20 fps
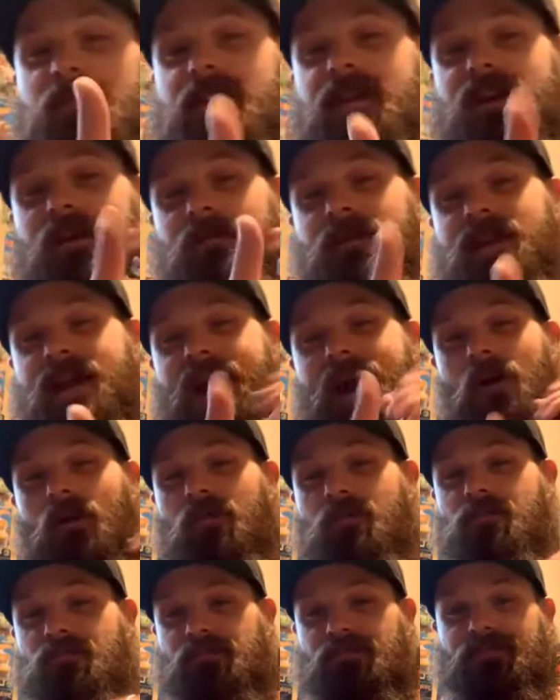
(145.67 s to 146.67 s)
to be coming
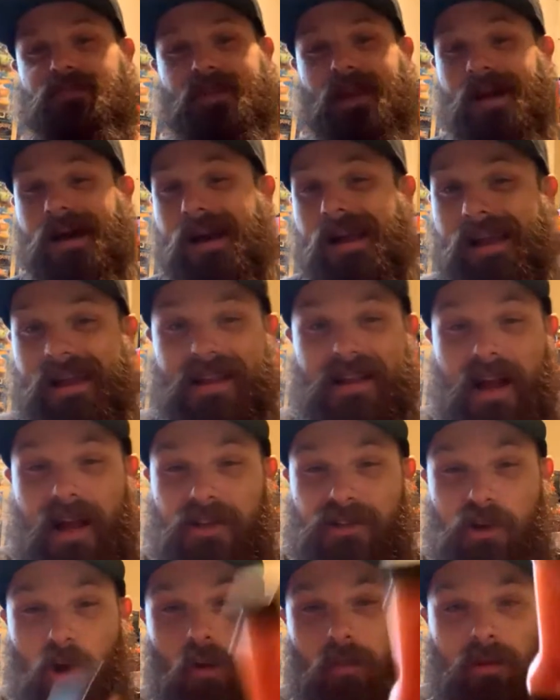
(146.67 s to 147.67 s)
out uh, in
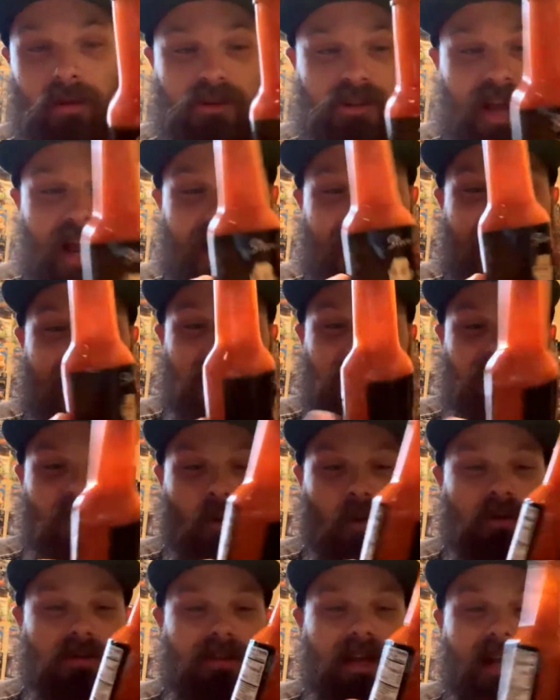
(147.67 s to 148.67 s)
October. Jackass
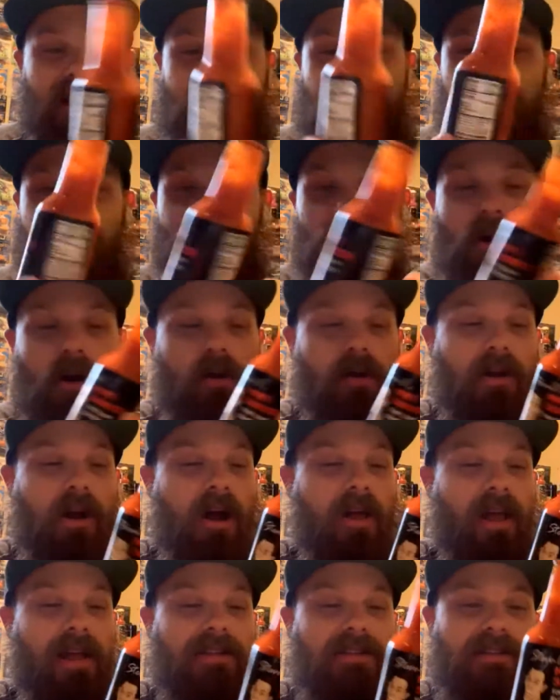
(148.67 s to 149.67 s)
Four. It's got Steve-O and
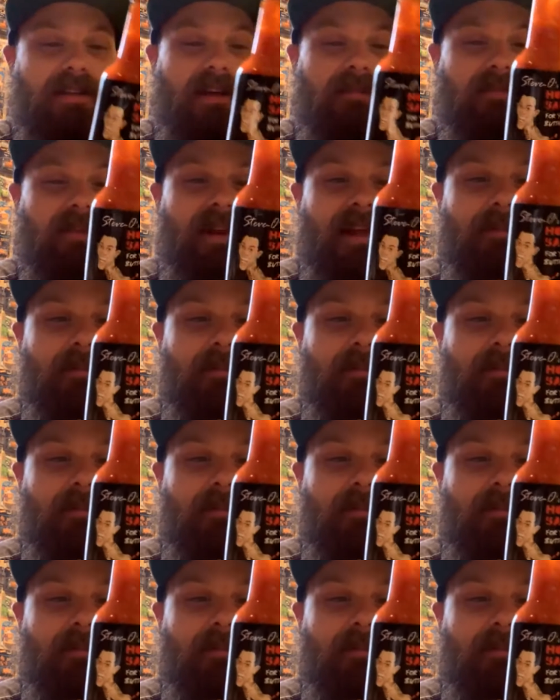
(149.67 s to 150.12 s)
all that stuff in